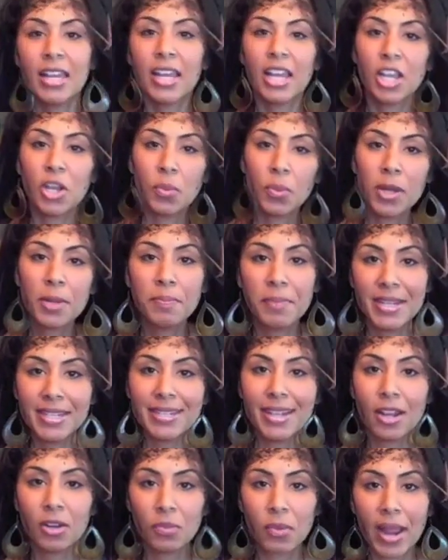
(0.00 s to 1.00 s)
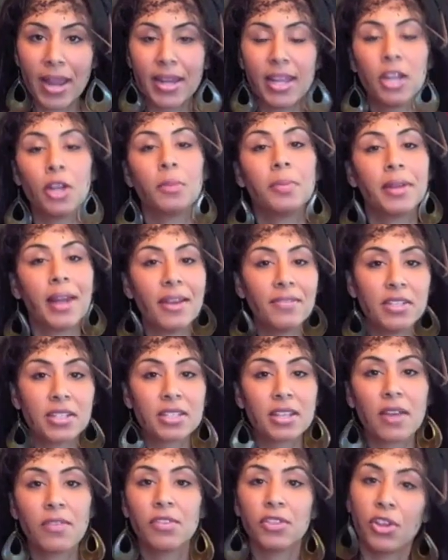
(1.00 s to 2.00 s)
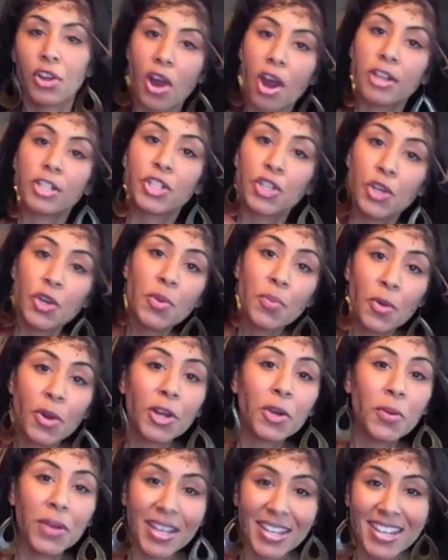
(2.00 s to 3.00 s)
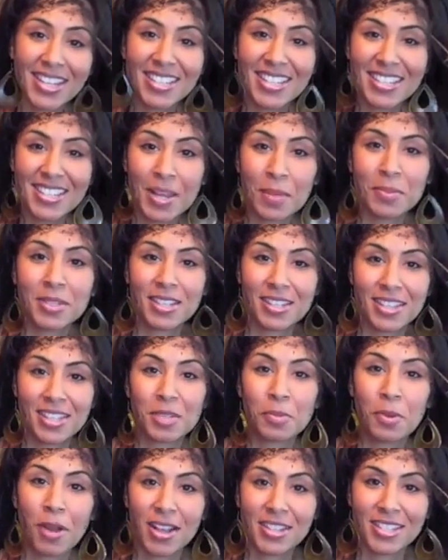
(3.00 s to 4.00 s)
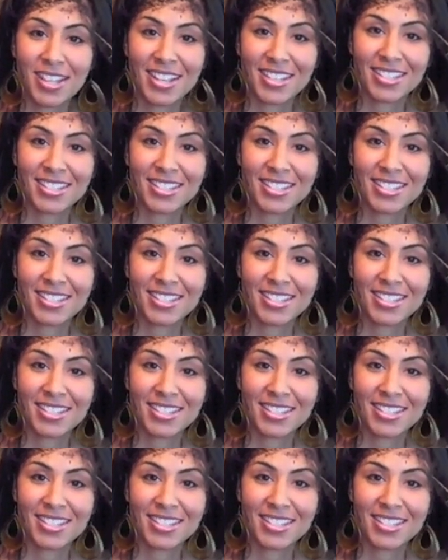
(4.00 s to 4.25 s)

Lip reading: Now you would be done right here, but I've discovered there are two more quick and easy steps to this process.